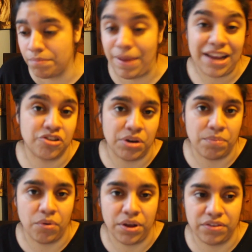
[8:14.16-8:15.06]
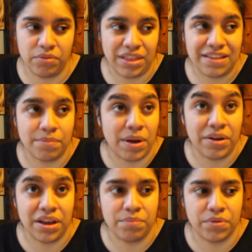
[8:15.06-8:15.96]
Backstreet Boys, but that's about
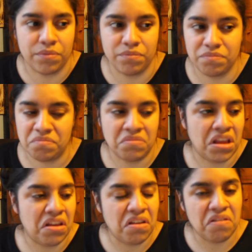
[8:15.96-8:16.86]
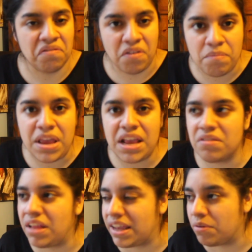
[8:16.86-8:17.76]
it. But for me,
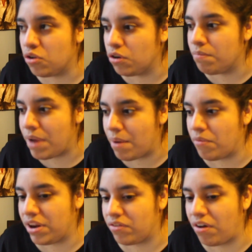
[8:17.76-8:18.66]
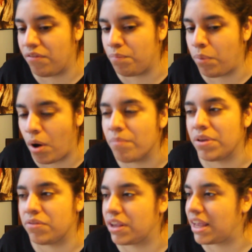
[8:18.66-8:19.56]
like, good memories of pop
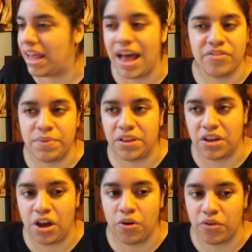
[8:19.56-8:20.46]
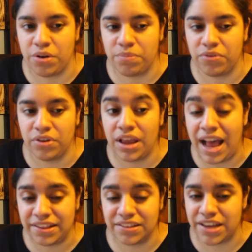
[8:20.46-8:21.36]
music, it has been girl groups
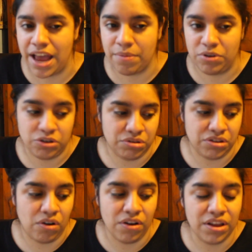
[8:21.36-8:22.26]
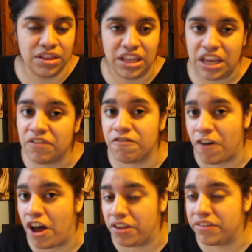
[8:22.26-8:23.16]
at the time, which was the
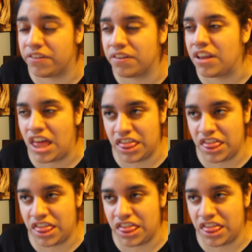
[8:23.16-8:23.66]
first